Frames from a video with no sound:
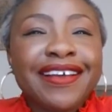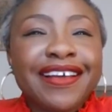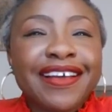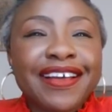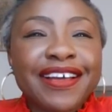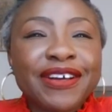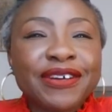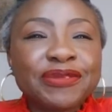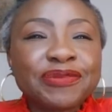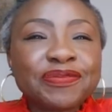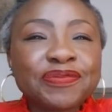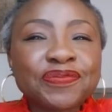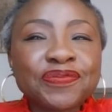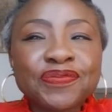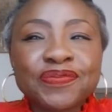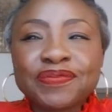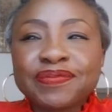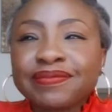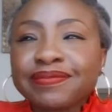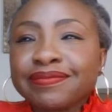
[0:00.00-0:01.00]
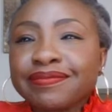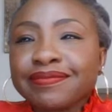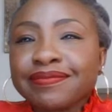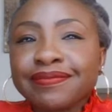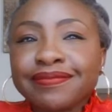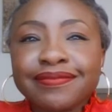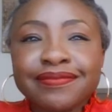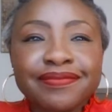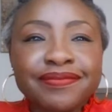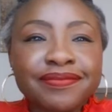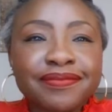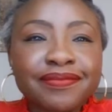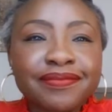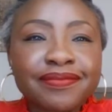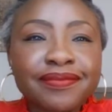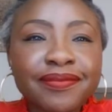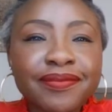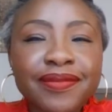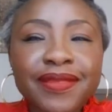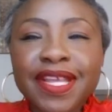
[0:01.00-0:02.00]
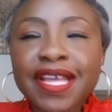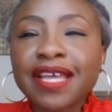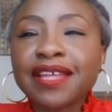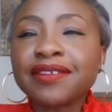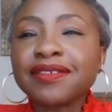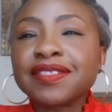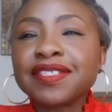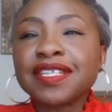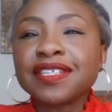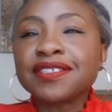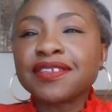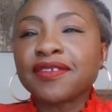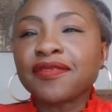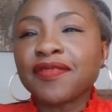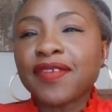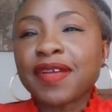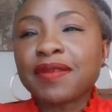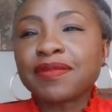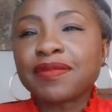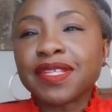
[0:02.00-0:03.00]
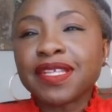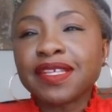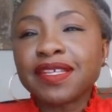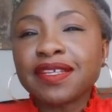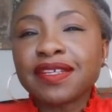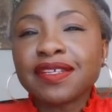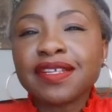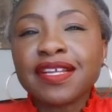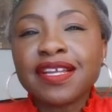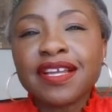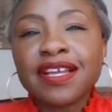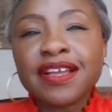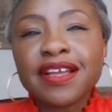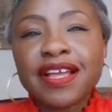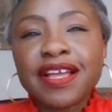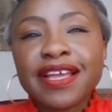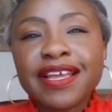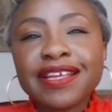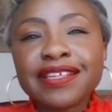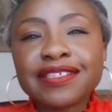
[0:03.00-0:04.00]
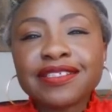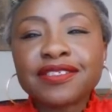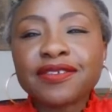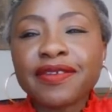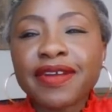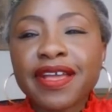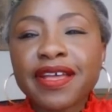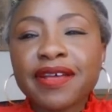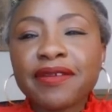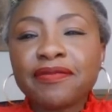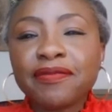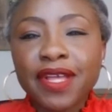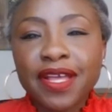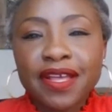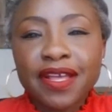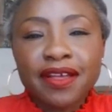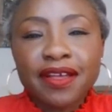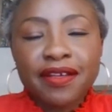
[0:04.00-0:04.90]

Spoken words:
Um, hello, TikTok family, Instagram,